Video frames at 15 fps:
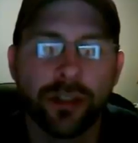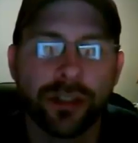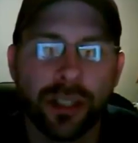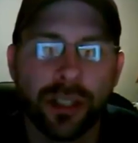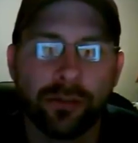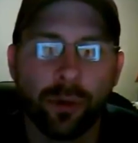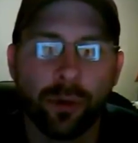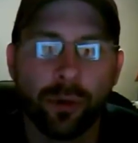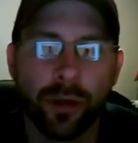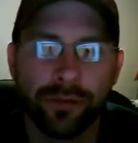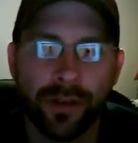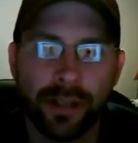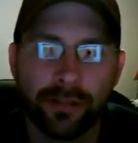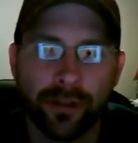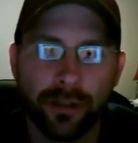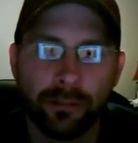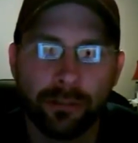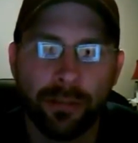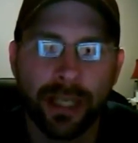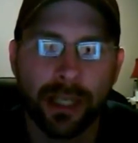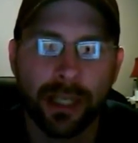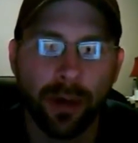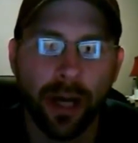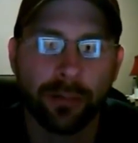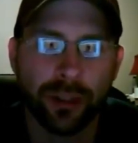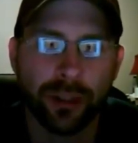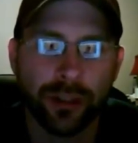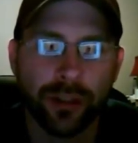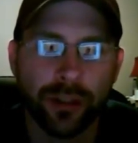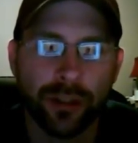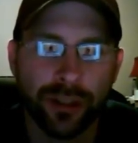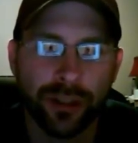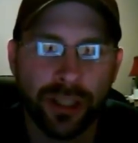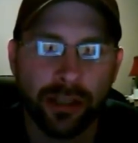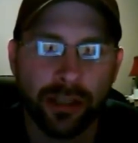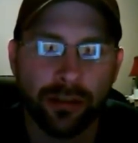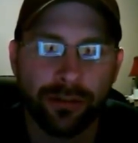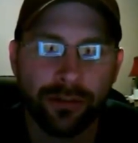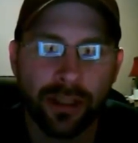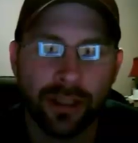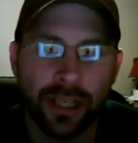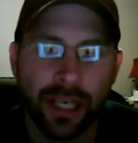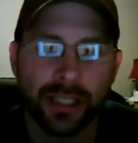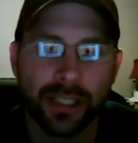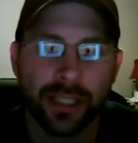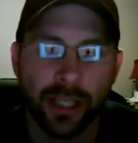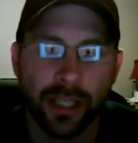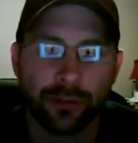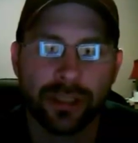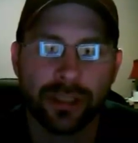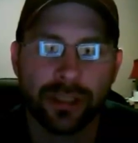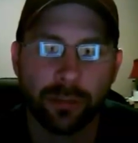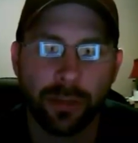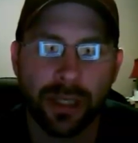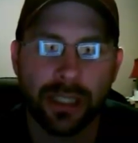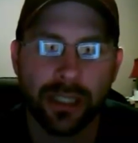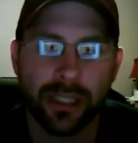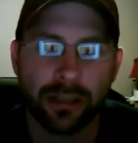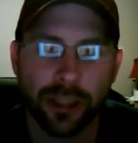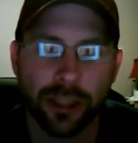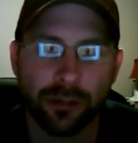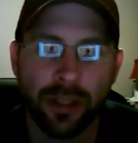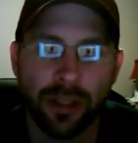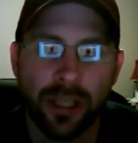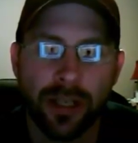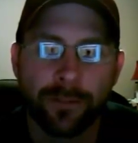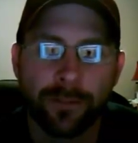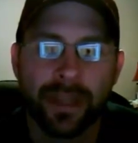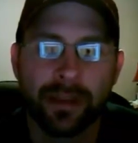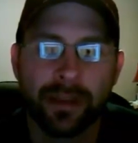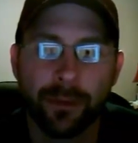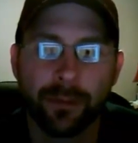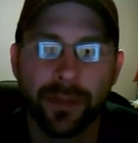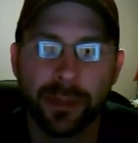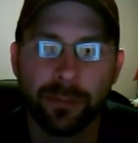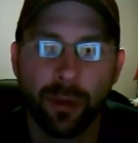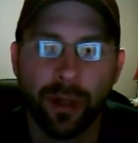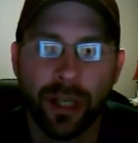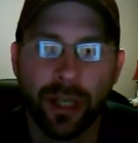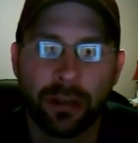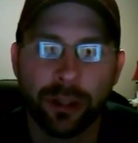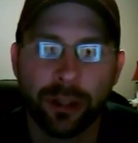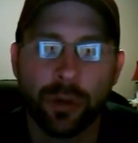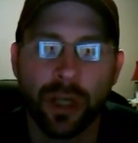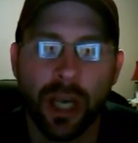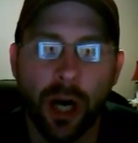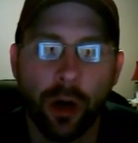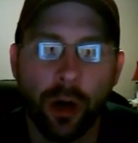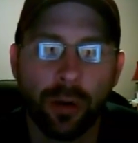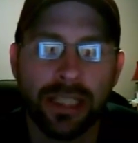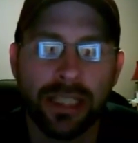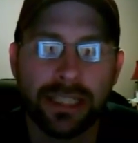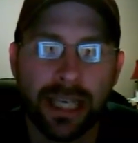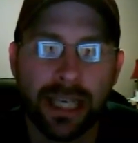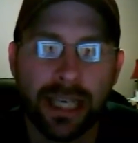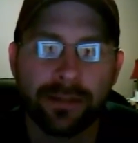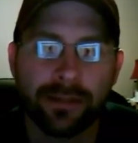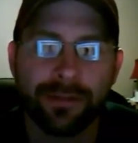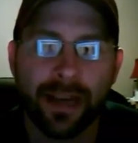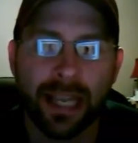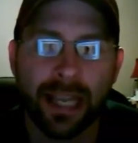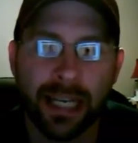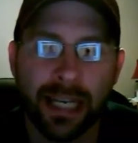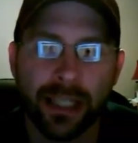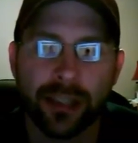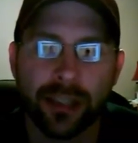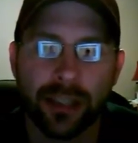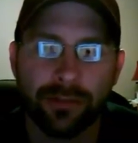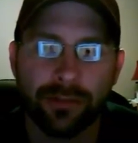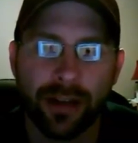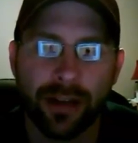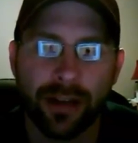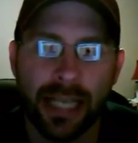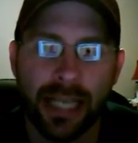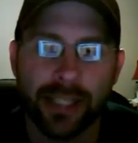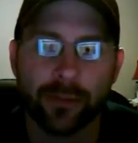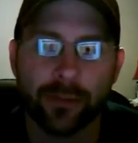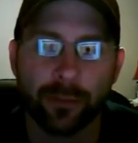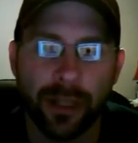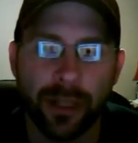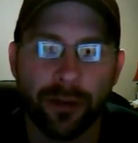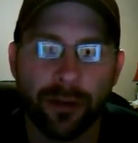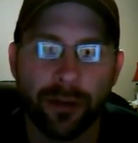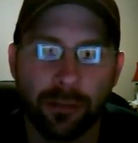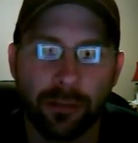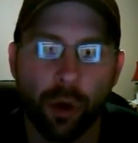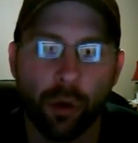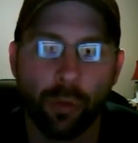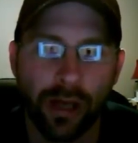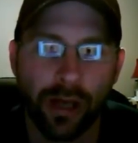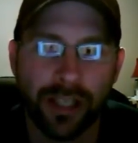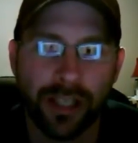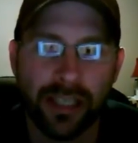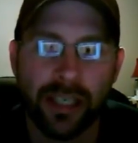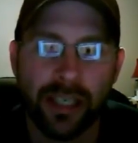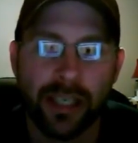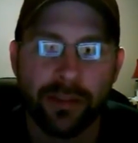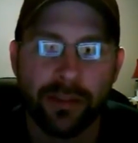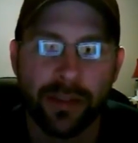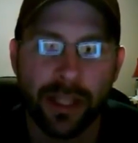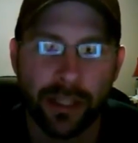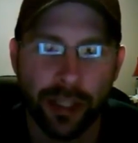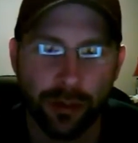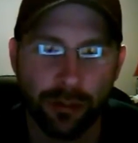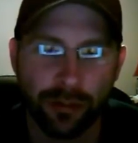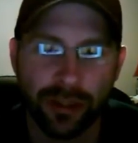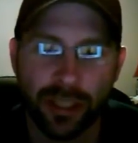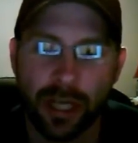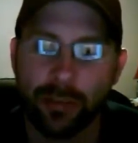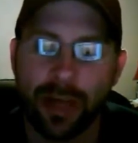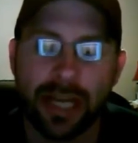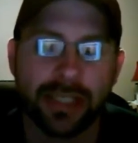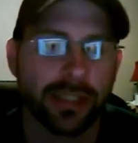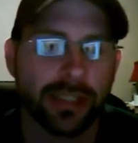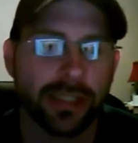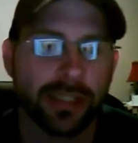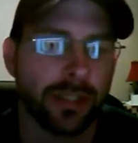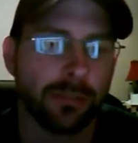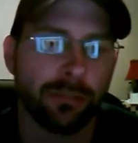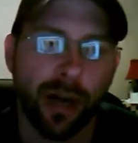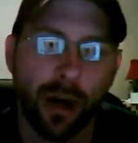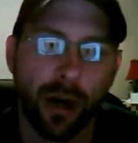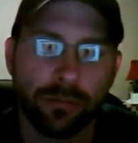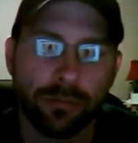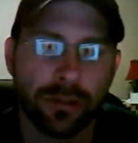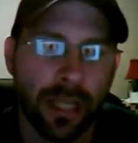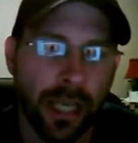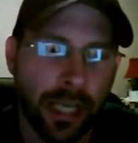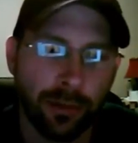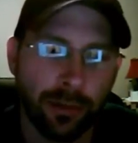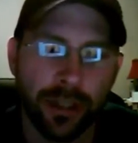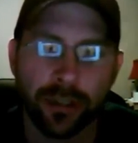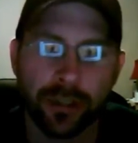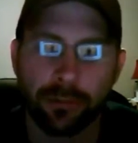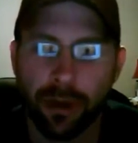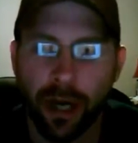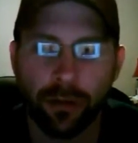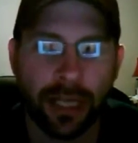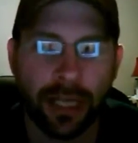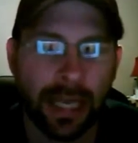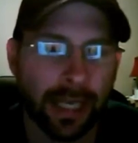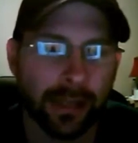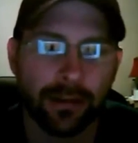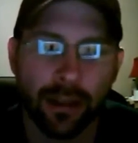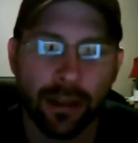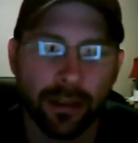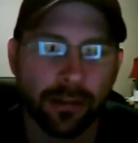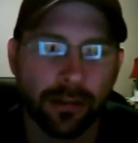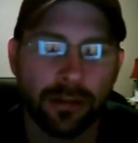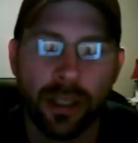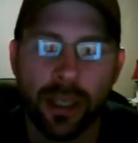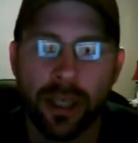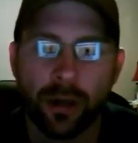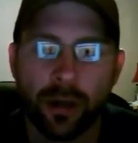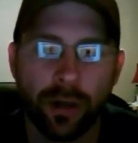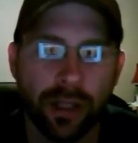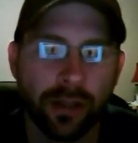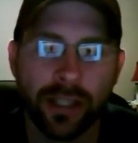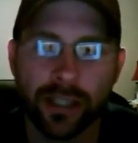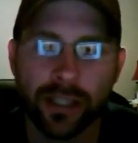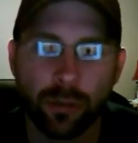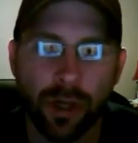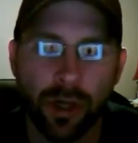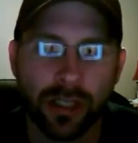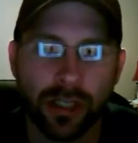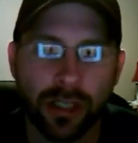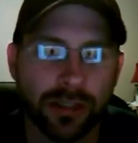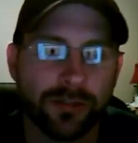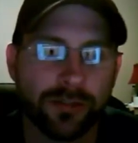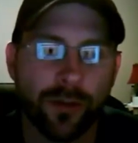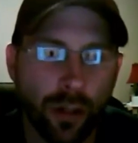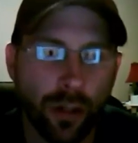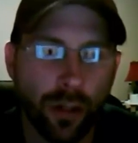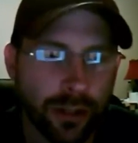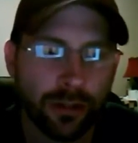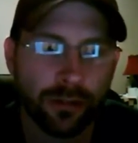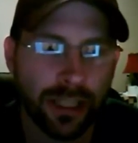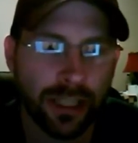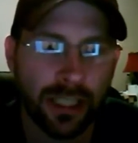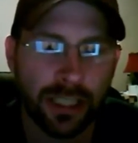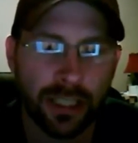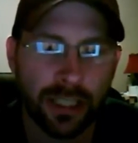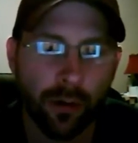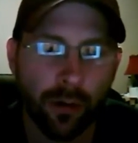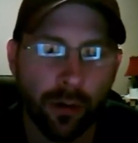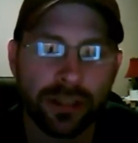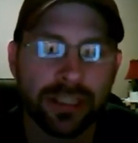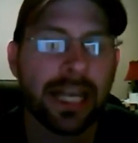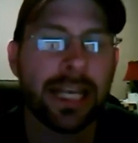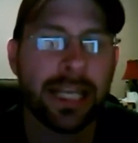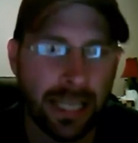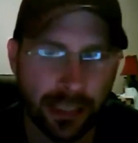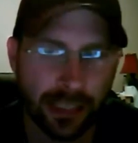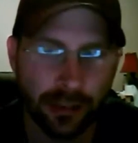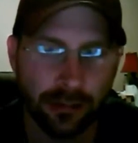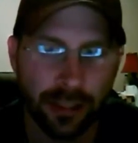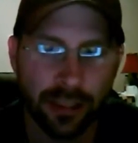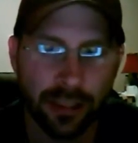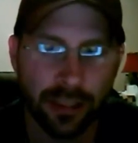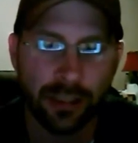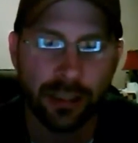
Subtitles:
Do yourself one favor, make a promise to yourself and to those that depend on you, that from this point on you will only take financial advice from people that are more wealthy than you. Stop asking your broke neighbor, your broke aunt or uncle, will this work? Because of course they're going to tell you no, because they can't do it.